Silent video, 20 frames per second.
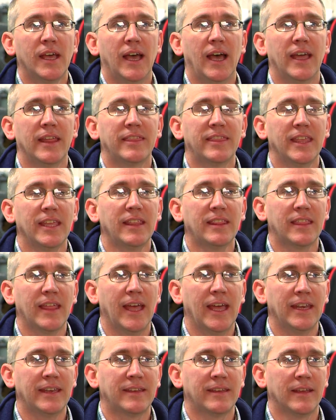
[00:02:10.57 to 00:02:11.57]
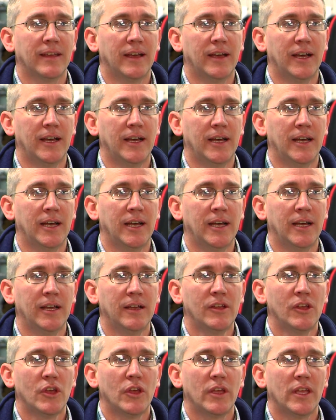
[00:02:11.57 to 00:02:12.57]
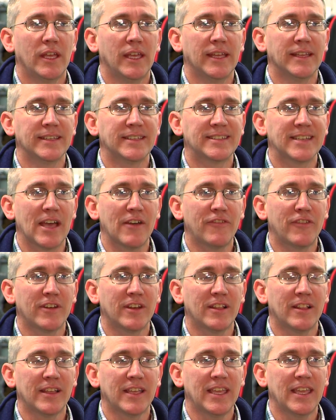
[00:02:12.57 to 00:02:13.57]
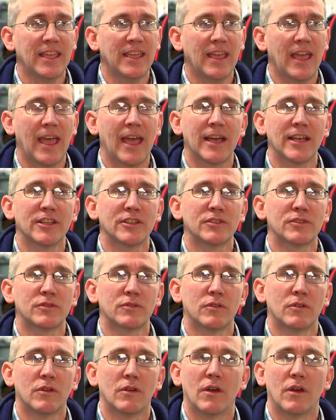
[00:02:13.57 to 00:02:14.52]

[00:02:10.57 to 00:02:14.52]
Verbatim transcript: I think that uh, it definitely has,